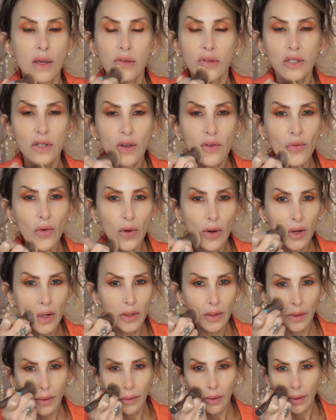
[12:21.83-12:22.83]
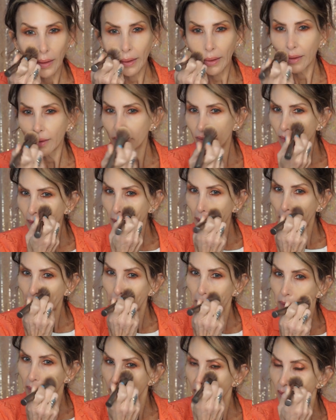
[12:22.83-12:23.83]
So far, I don't have
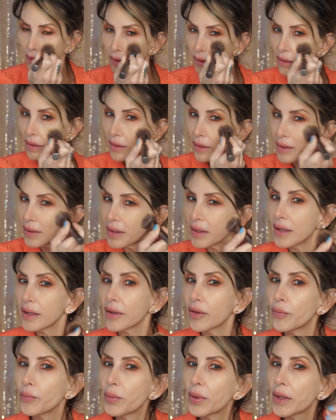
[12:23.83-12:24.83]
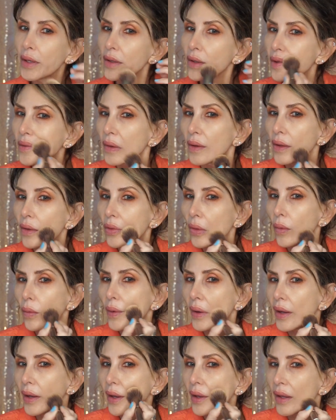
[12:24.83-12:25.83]
an opinion either
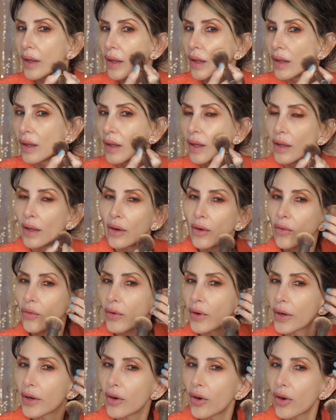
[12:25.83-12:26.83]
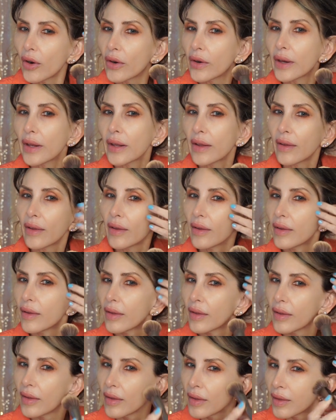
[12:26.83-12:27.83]
way regarding
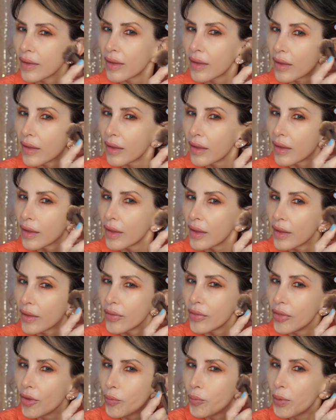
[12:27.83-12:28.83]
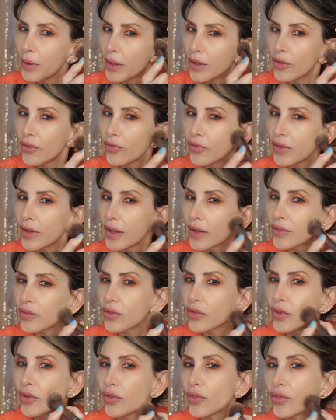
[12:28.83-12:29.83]
the
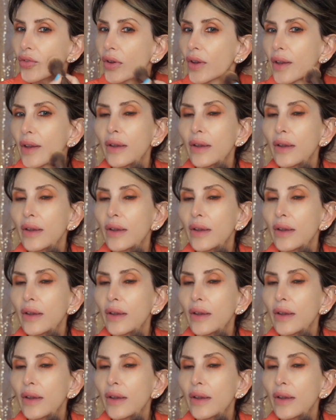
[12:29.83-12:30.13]
benefits of